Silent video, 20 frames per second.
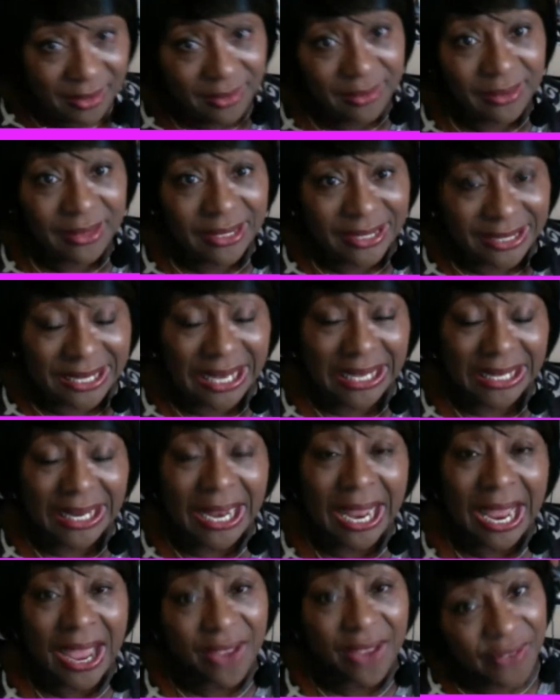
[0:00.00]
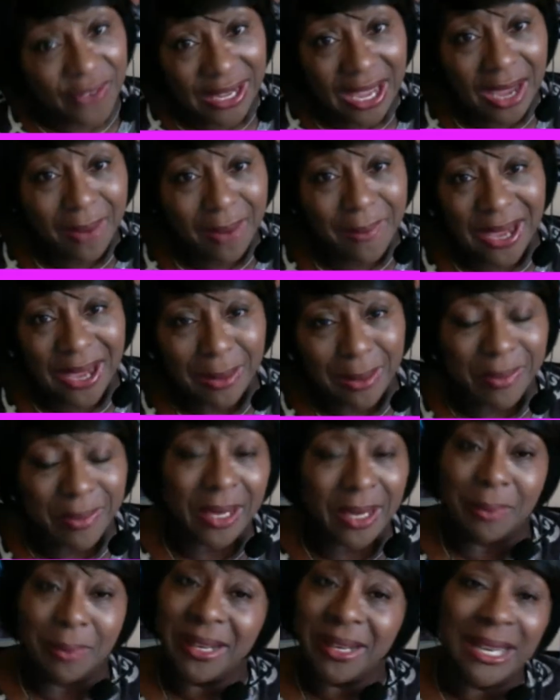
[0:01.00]
the second half and came back and beat
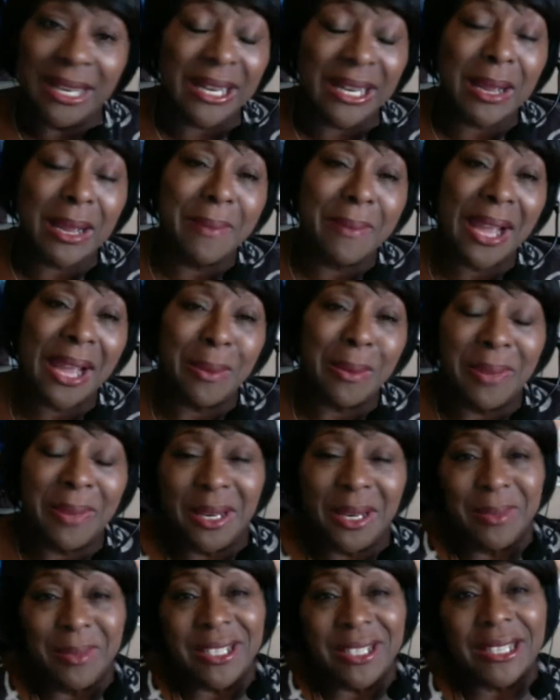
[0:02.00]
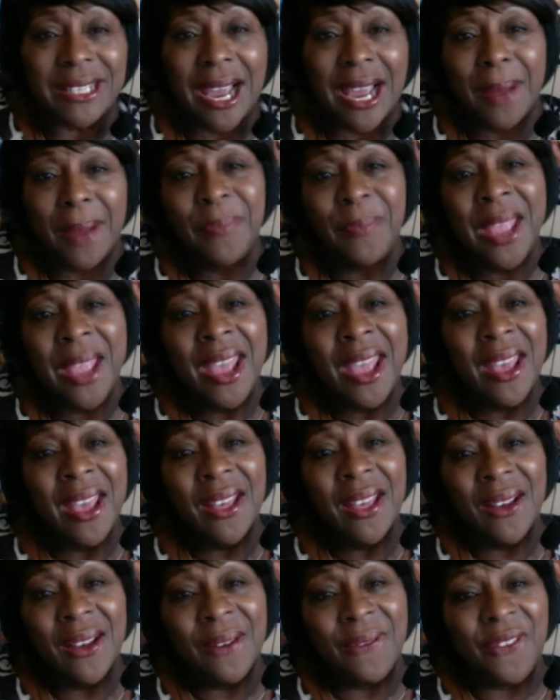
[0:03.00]
them. But he didn't come back and beat them this time.
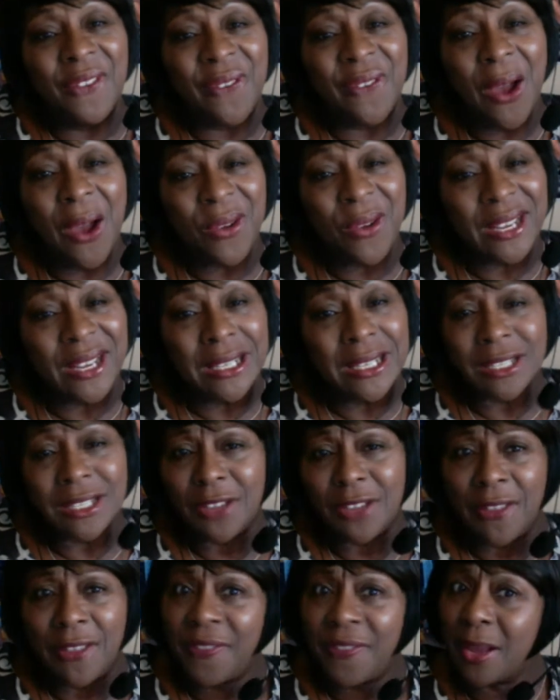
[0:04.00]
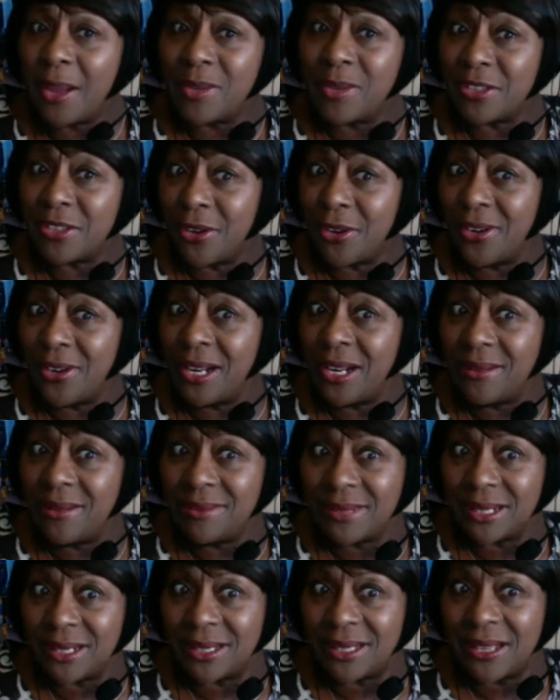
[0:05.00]
The Falcons, I think it was
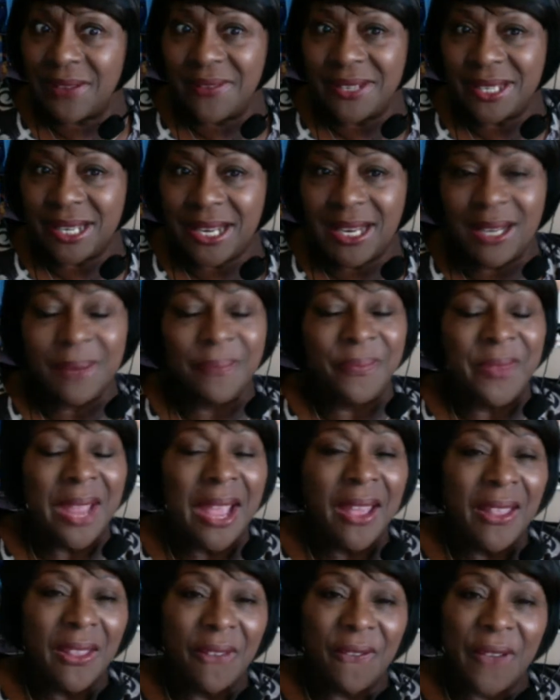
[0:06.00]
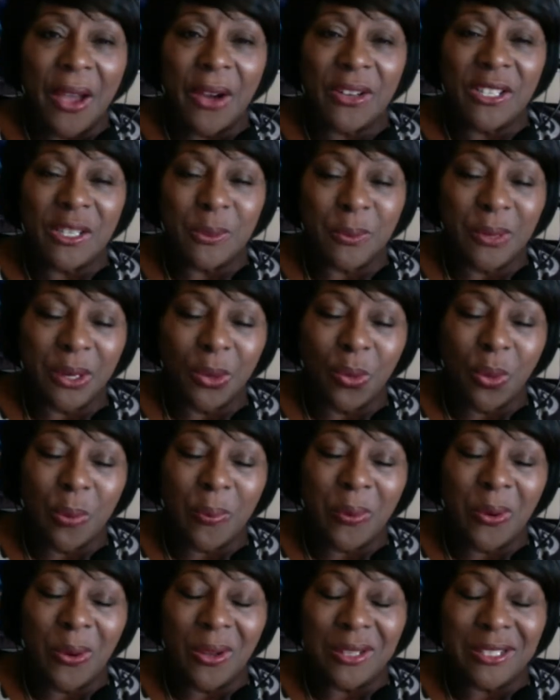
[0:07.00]
30-17. The Falcons put a
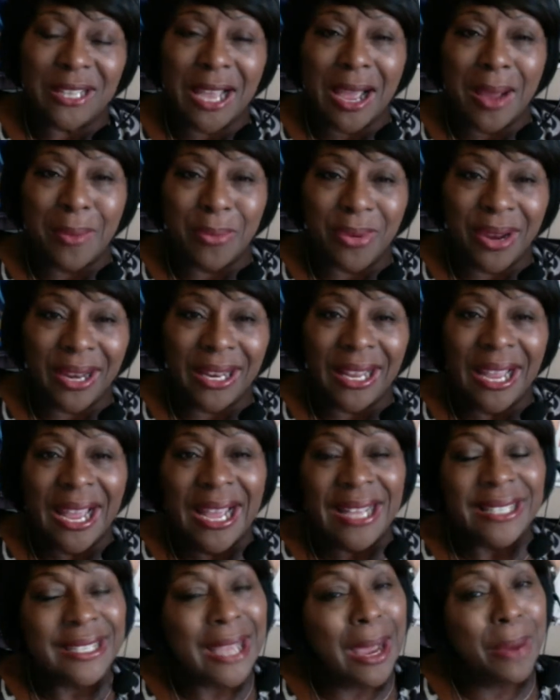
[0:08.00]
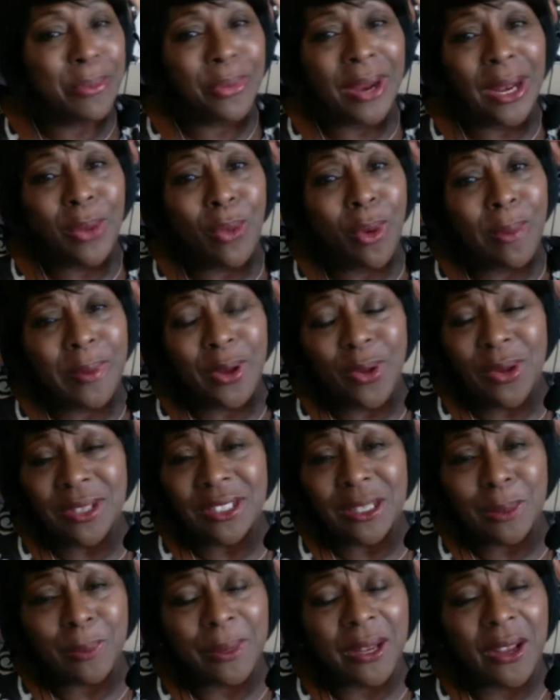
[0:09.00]
whooping on Tom Brady. Tom Brady won't be going
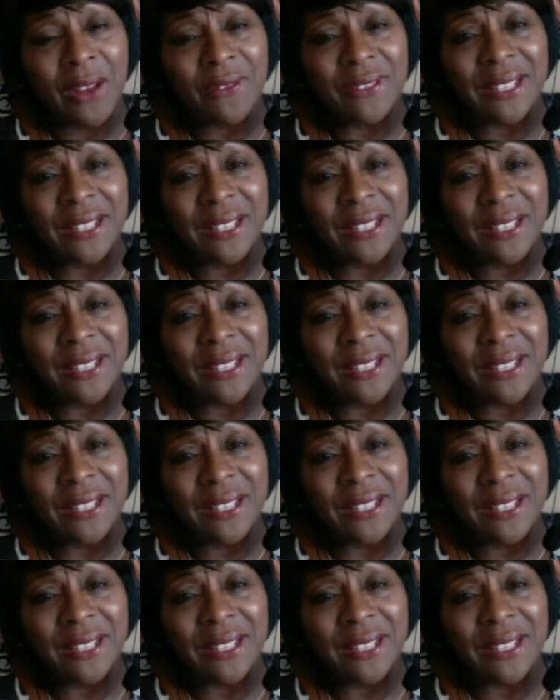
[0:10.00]
to the playoffs,